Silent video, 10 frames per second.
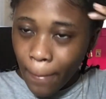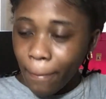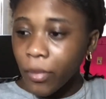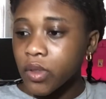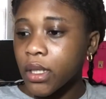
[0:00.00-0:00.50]

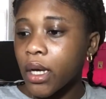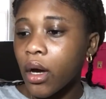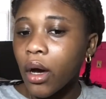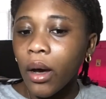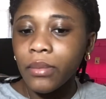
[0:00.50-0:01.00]
So yeah,
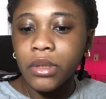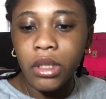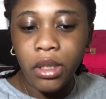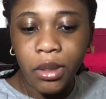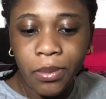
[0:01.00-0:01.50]
I'm
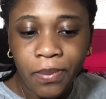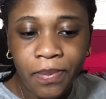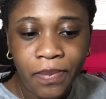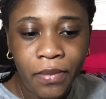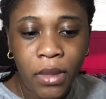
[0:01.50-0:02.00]
done,
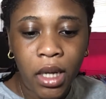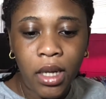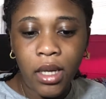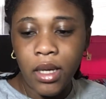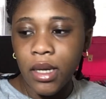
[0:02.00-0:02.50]

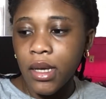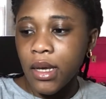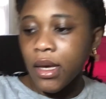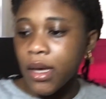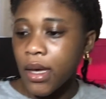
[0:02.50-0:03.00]

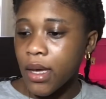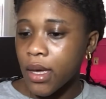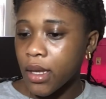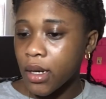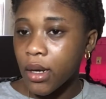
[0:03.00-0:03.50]

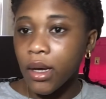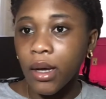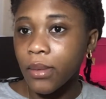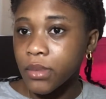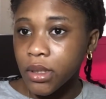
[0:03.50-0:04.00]
and
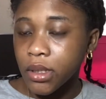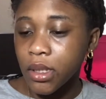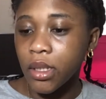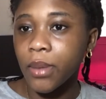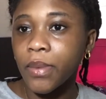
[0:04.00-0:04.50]
I'm just
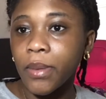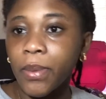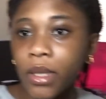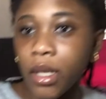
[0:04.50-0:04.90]
gonna be putting